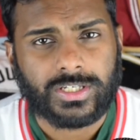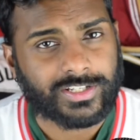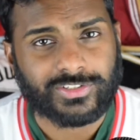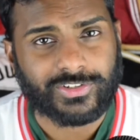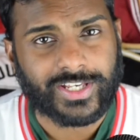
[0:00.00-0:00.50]

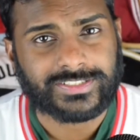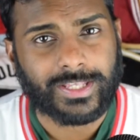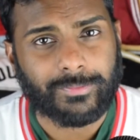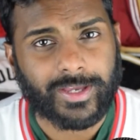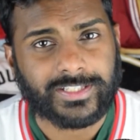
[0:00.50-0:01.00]
Until next
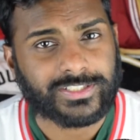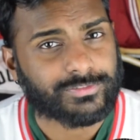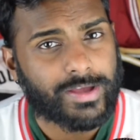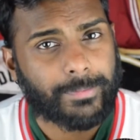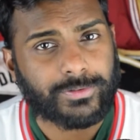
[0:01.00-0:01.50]
time, guys,
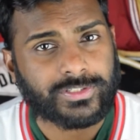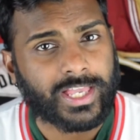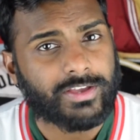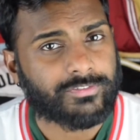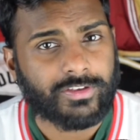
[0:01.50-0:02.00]
because the Raptors
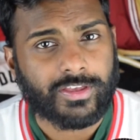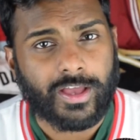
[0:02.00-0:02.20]
have